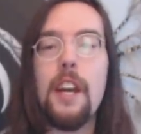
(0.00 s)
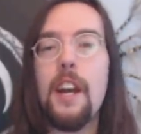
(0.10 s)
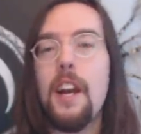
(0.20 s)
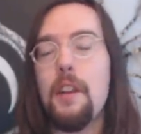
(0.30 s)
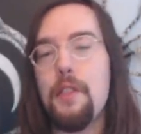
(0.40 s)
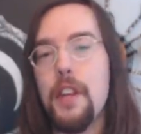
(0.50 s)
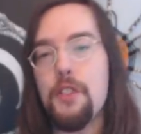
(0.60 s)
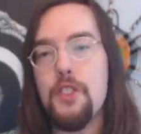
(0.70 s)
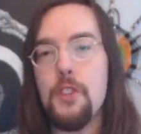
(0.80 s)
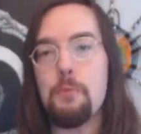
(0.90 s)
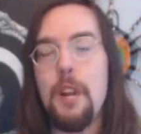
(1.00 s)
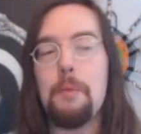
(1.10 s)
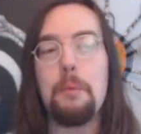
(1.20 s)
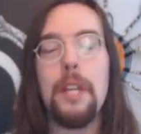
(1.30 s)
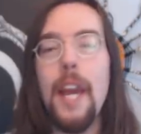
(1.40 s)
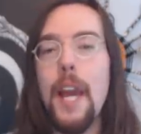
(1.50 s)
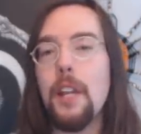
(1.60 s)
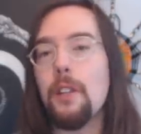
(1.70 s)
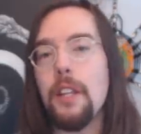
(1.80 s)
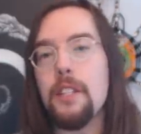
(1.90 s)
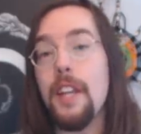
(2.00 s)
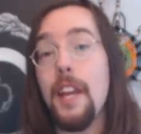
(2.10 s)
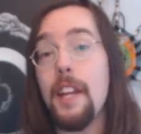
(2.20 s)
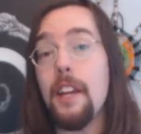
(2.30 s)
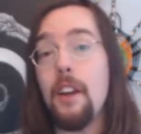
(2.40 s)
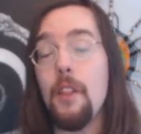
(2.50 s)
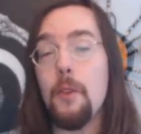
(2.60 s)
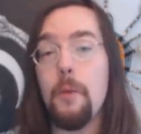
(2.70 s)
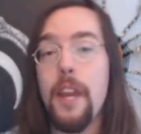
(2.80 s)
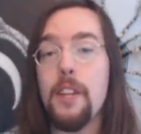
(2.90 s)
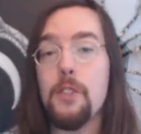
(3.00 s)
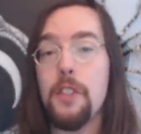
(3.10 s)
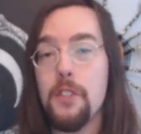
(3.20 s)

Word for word: I think she's probably angling to get in on the race,